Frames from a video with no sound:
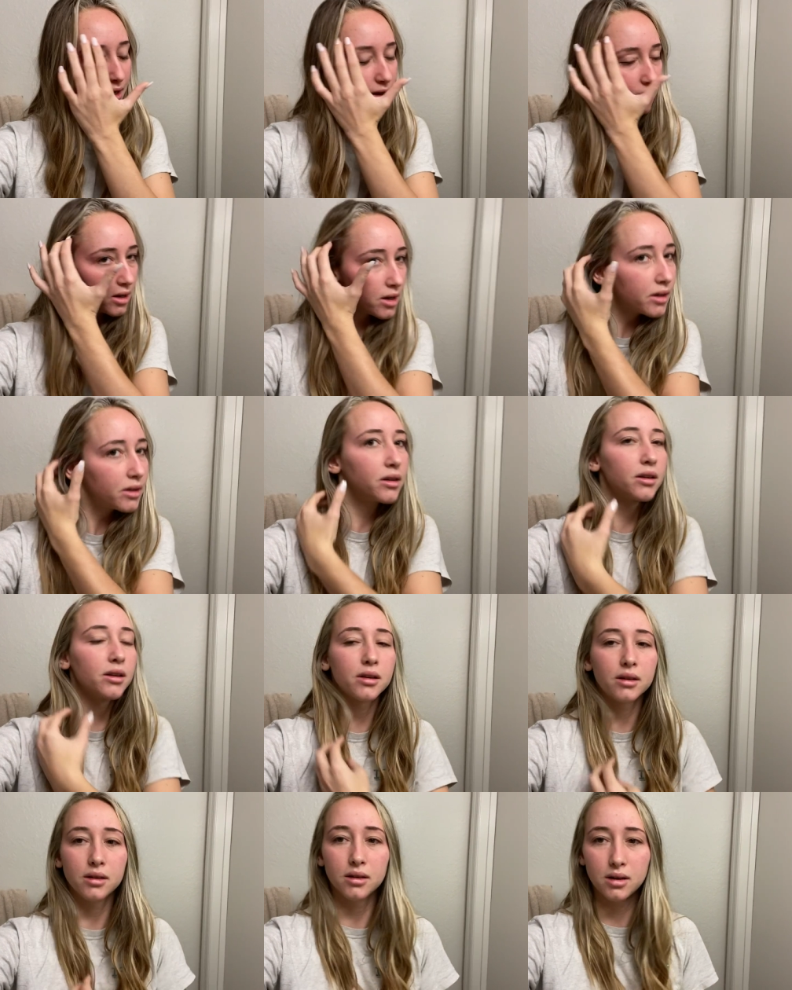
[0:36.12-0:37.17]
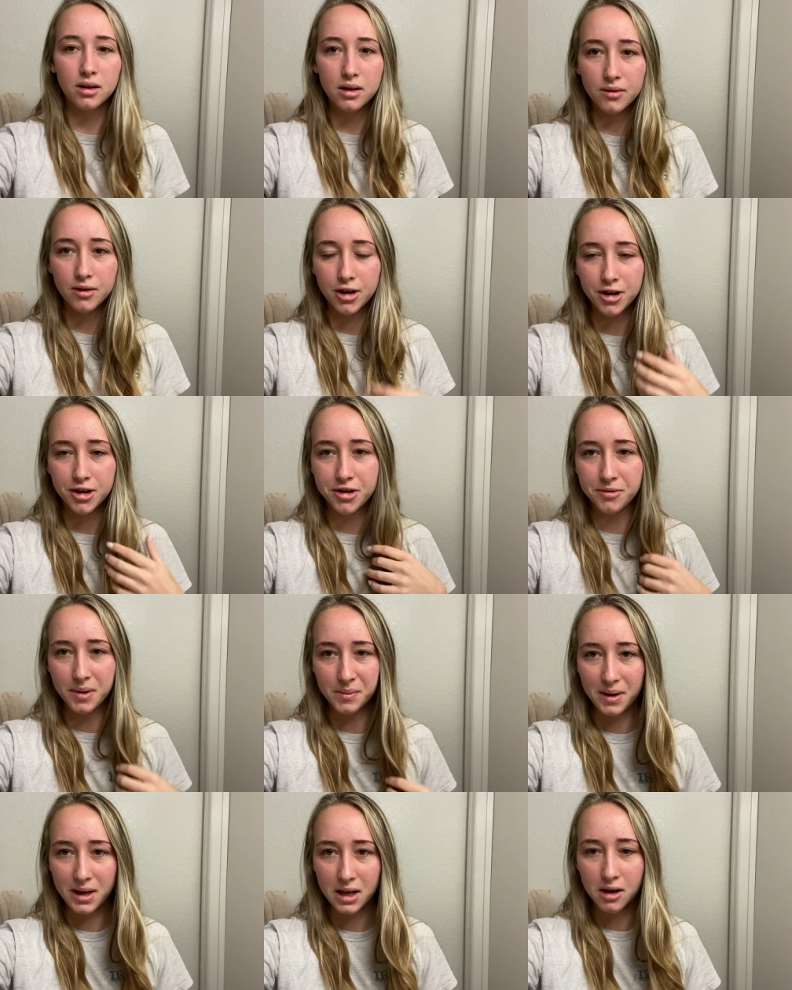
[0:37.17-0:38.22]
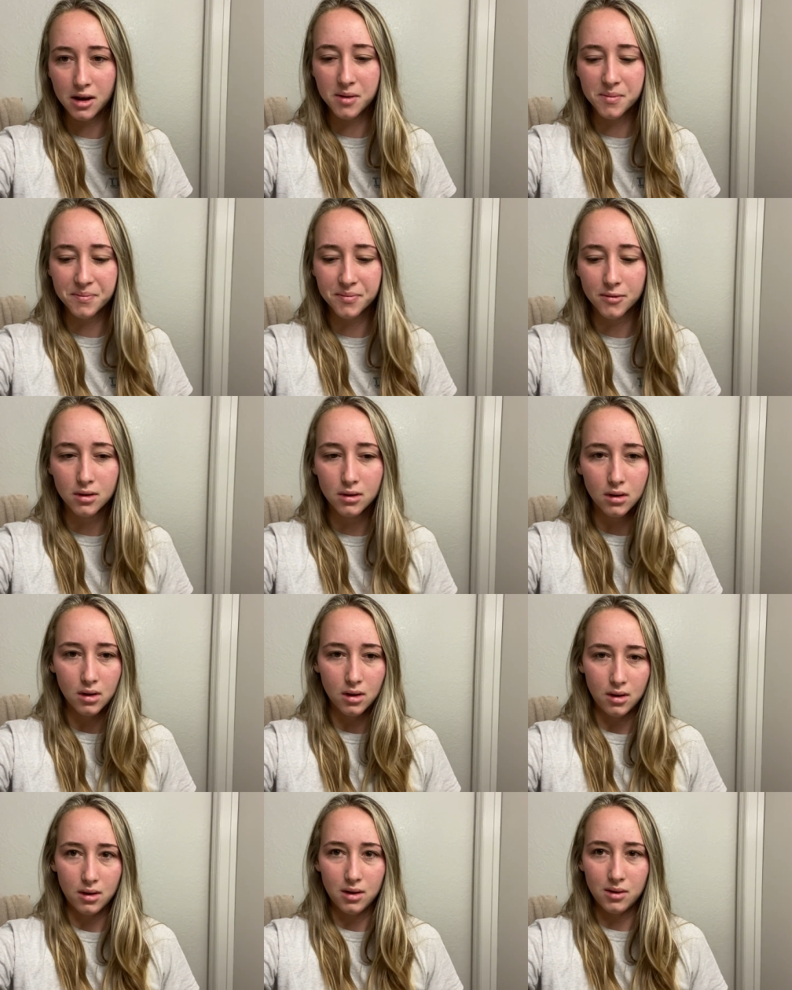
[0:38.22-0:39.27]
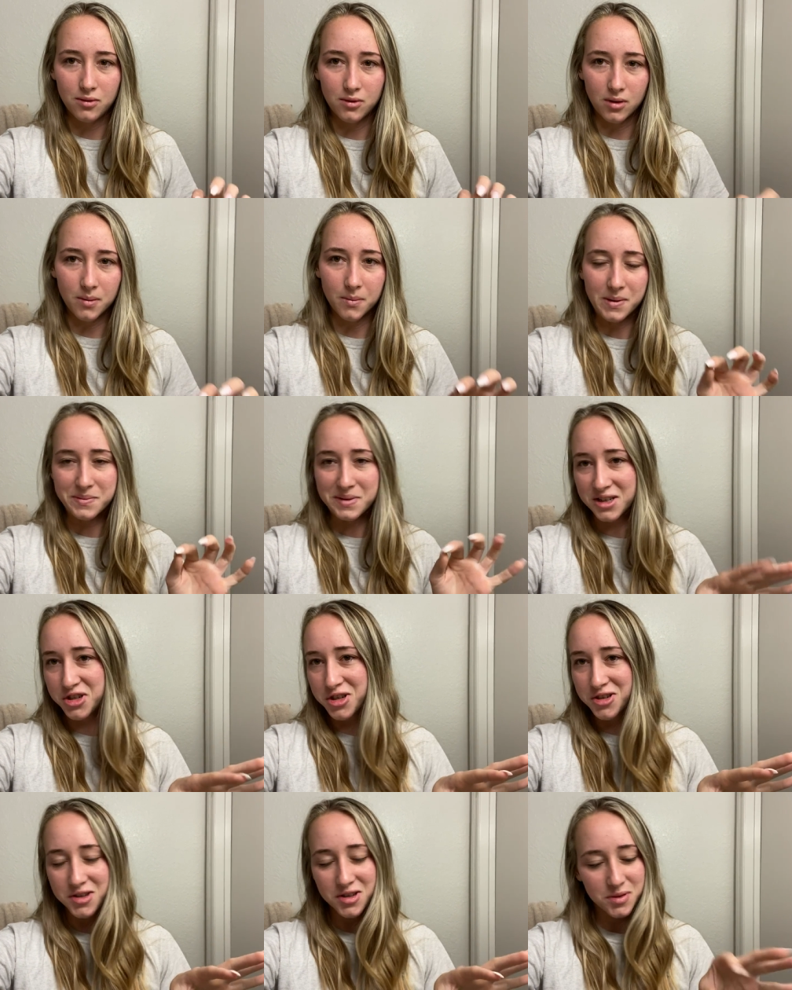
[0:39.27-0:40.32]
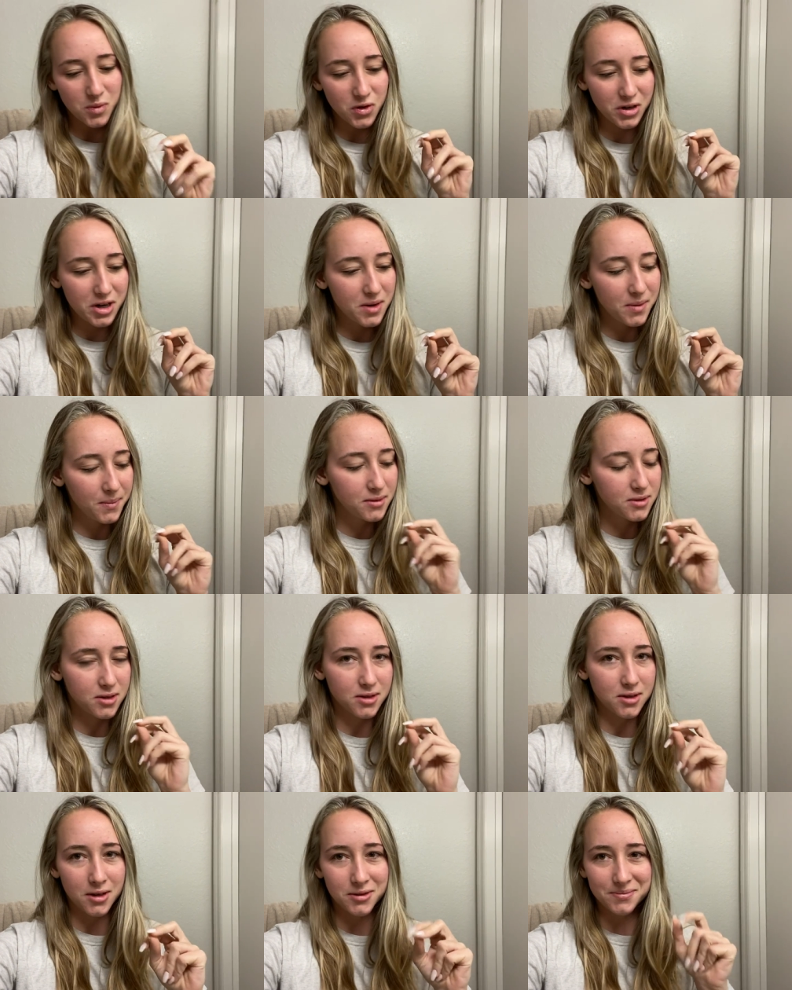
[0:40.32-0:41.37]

And getting ready to do my makeup for my pictures this morning, so.